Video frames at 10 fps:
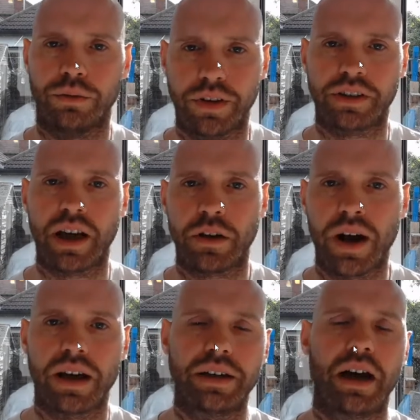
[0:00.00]
the
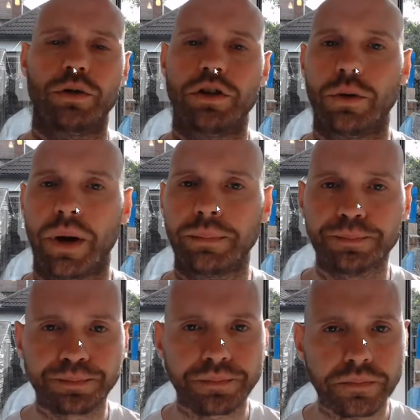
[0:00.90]
segue and how you do it.
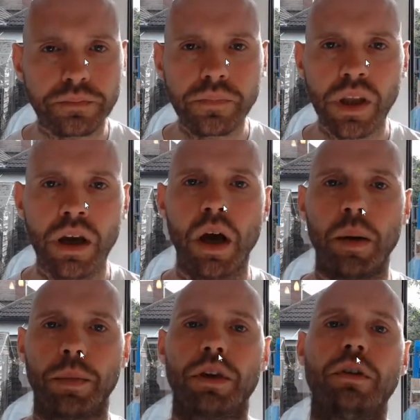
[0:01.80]

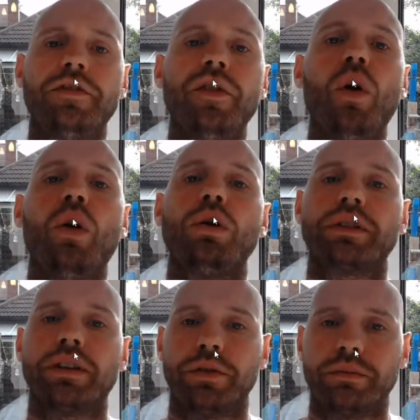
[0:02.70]
But there are 4
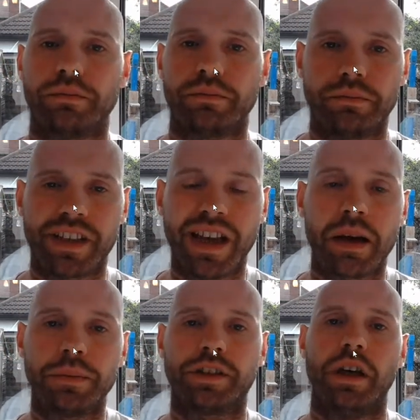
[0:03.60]
different
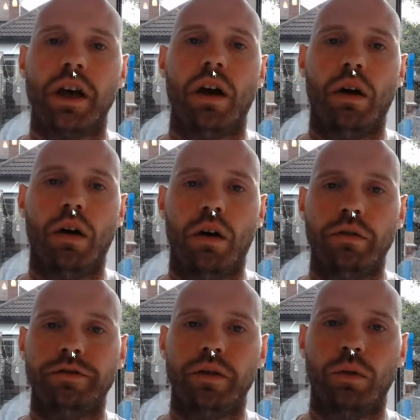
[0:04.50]
types
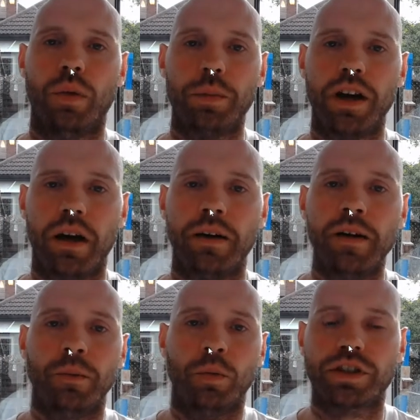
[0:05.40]
of webinar.
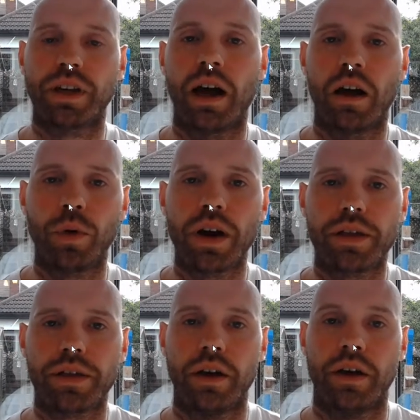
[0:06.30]
We'll start
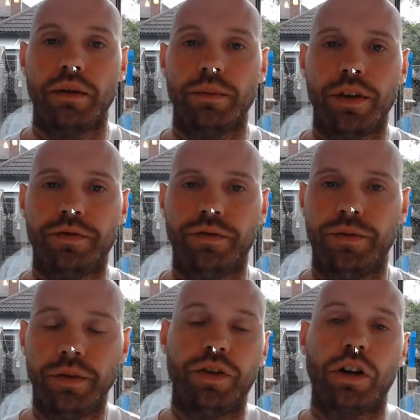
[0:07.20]
with
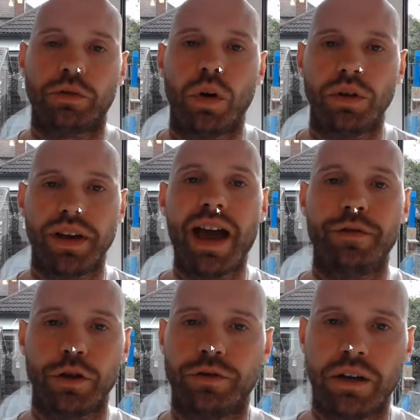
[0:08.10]
the first one,
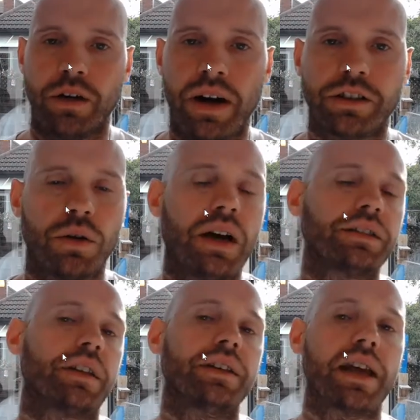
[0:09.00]
Evergreen, all right? So
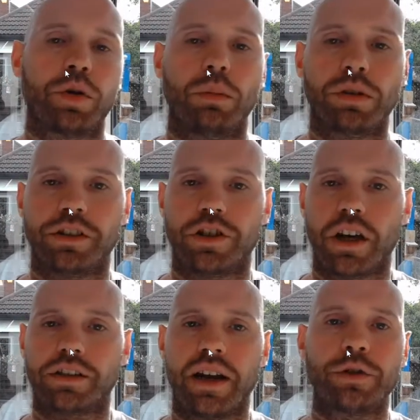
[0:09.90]
as the name probably
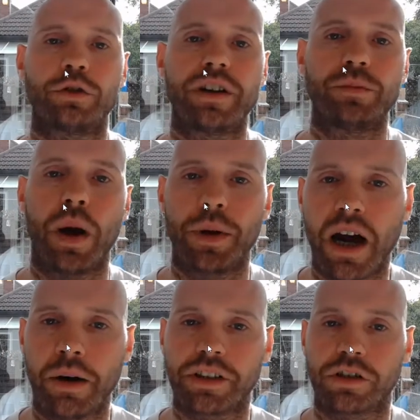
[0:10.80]
suggests, an Evergreen
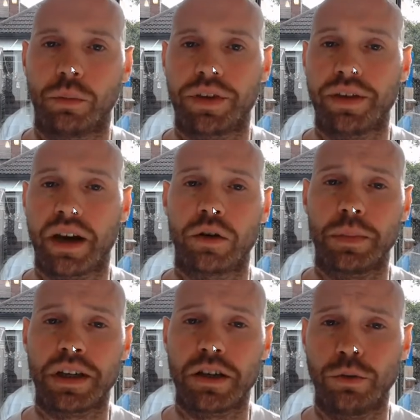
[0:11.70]
webinar is something that can
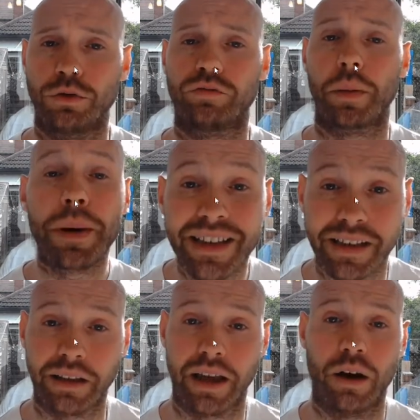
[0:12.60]
be used
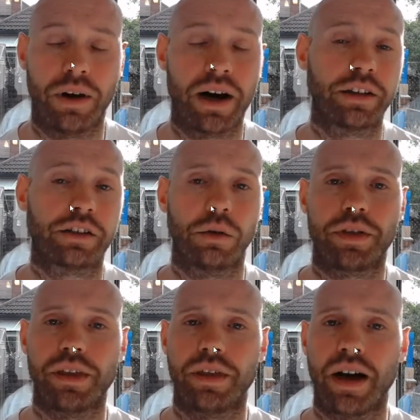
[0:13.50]
repeatedly, all right? It's
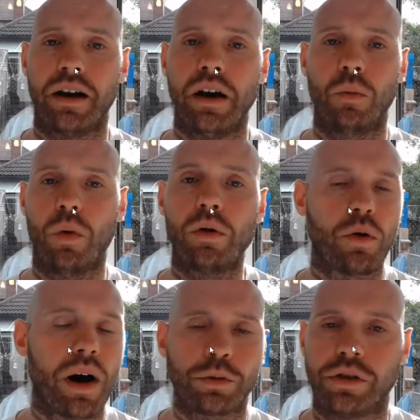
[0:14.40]
something that won't
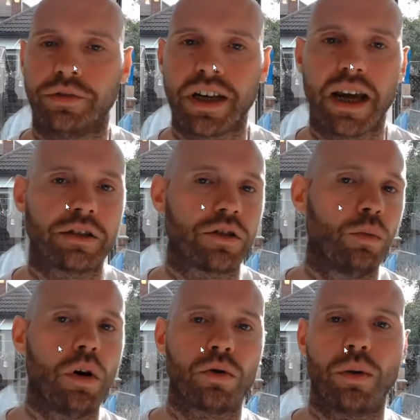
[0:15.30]
go out of date or
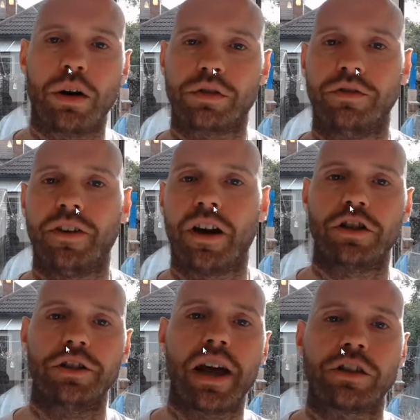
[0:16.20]
won't go out of
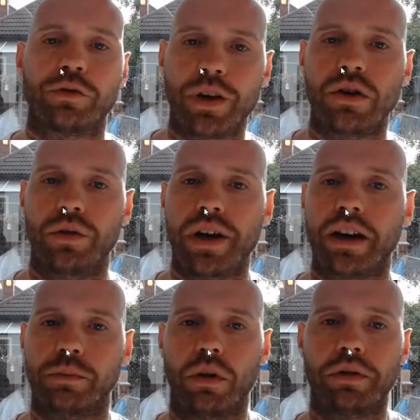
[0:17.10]
fashion next week or
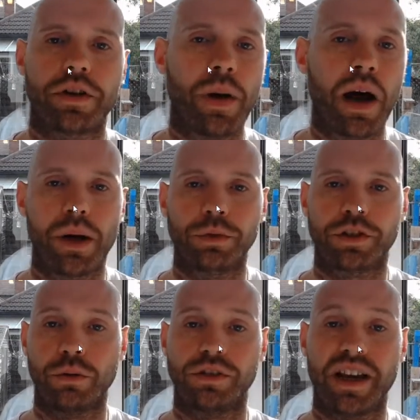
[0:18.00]
next month. You might be able
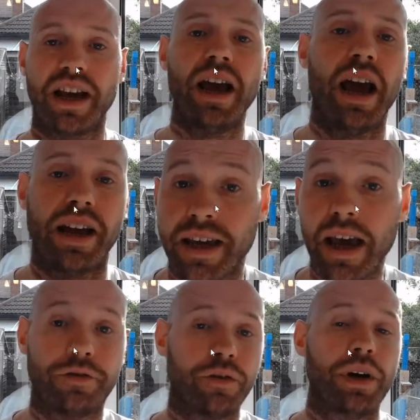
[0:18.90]
to use it a
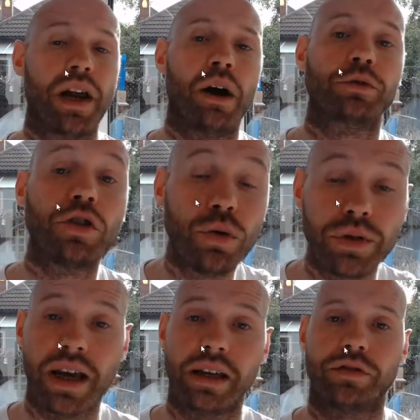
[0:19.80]
year from now, 2
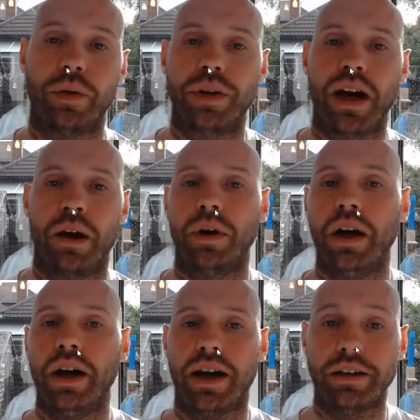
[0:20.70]
years from now
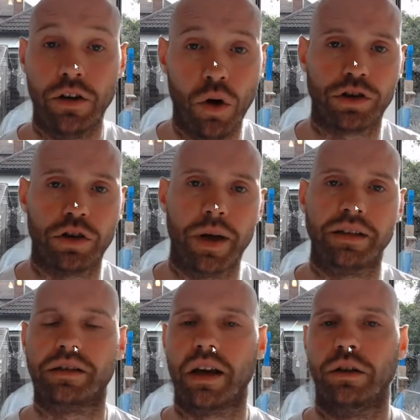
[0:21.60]
in an automated
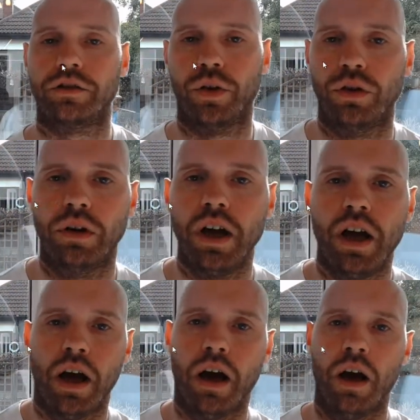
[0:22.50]
sales funnel.
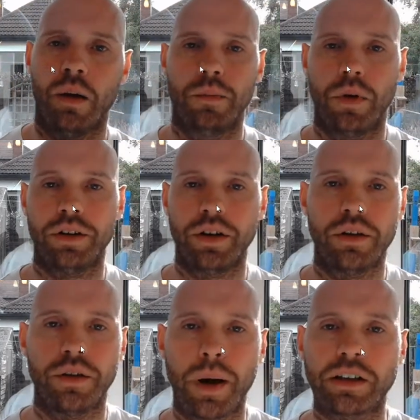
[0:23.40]

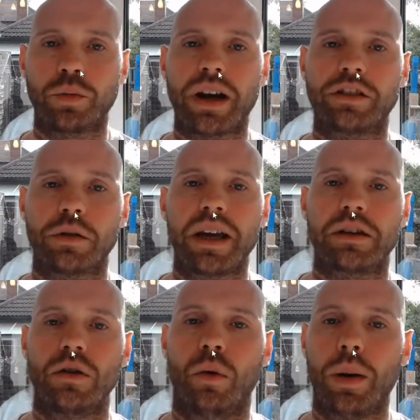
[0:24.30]
And the best way to
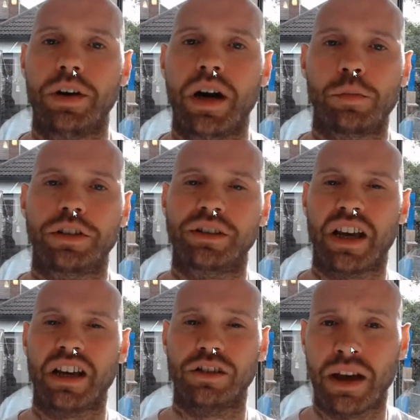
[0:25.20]
make your webinar
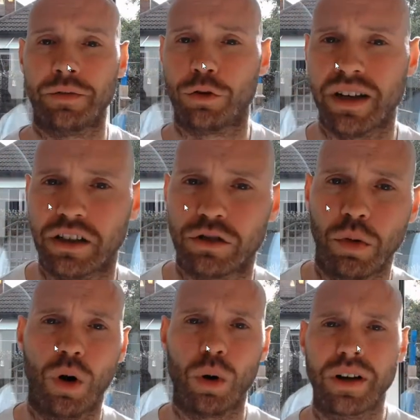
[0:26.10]
presentations evergreen is to
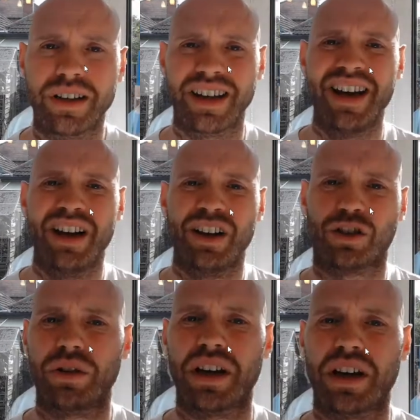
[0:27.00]
avoid
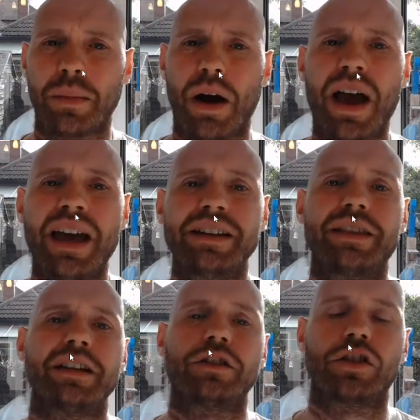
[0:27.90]
talking about
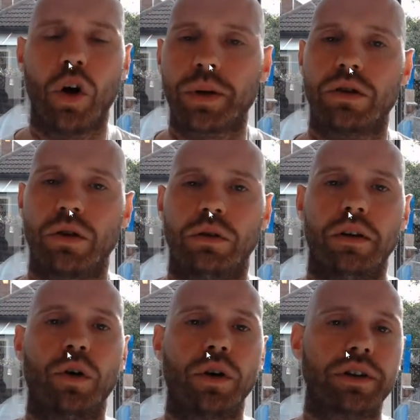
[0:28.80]
anything topical,
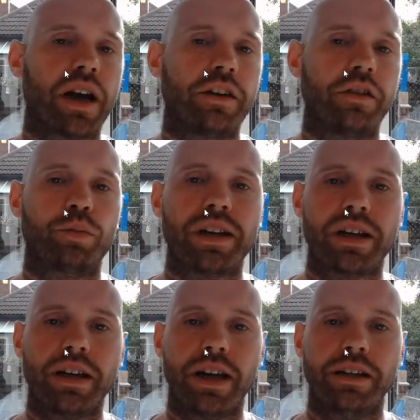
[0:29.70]
avoid kind of
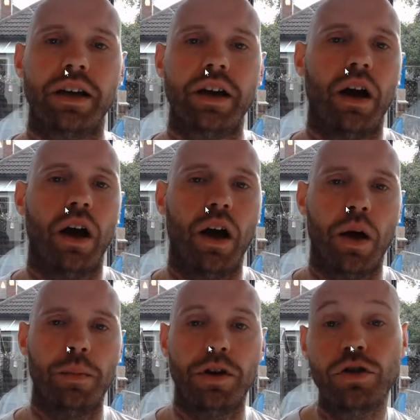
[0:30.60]
bringing in
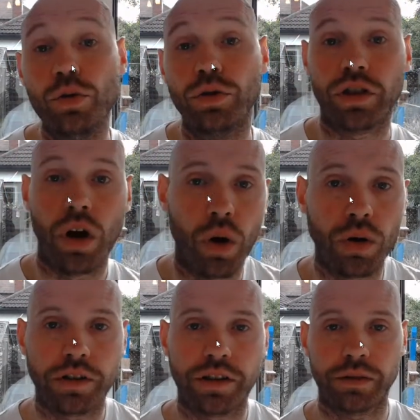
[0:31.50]
news
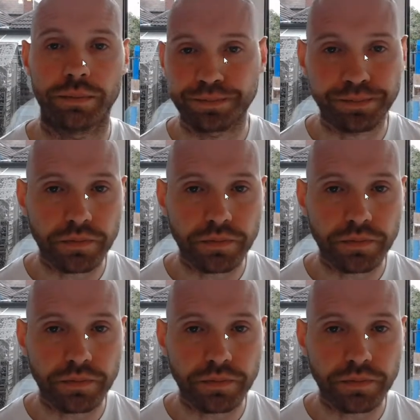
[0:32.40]
hooks,